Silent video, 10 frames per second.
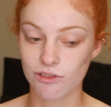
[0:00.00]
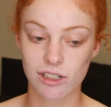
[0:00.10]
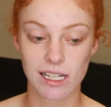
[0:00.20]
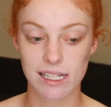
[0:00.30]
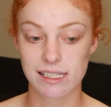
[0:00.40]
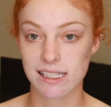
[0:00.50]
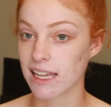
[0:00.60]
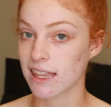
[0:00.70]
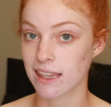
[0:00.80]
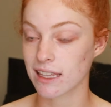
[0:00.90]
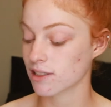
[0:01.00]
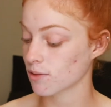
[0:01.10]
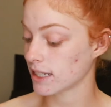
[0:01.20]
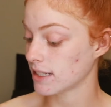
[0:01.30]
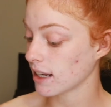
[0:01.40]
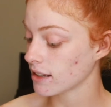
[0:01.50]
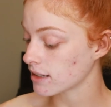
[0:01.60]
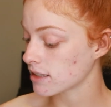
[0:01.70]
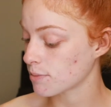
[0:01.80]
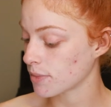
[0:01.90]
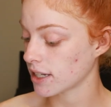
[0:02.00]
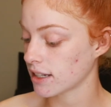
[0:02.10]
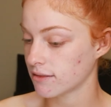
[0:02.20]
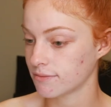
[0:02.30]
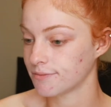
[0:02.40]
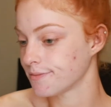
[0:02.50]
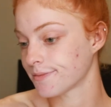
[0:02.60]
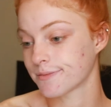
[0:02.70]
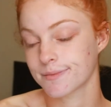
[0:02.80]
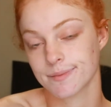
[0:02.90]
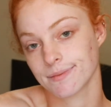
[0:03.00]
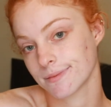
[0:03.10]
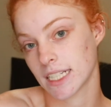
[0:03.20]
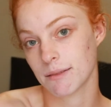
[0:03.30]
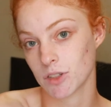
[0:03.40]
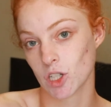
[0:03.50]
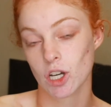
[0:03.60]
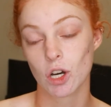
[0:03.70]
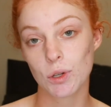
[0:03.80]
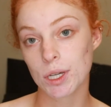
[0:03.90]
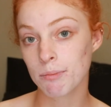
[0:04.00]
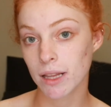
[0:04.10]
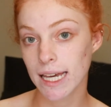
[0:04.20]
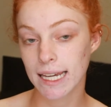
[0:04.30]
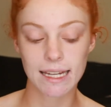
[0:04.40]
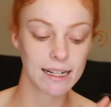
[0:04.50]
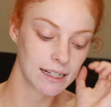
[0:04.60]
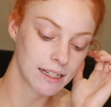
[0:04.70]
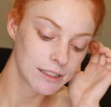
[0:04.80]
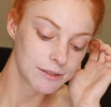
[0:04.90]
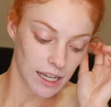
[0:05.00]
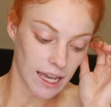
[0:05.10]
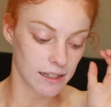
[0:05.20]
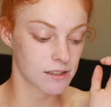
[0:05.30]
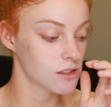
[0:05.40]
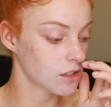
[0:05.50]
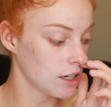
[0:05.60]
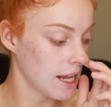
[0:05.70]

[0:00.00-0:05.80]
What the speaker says: really say that that's what it does, but I'm not gonna complain. Okay, so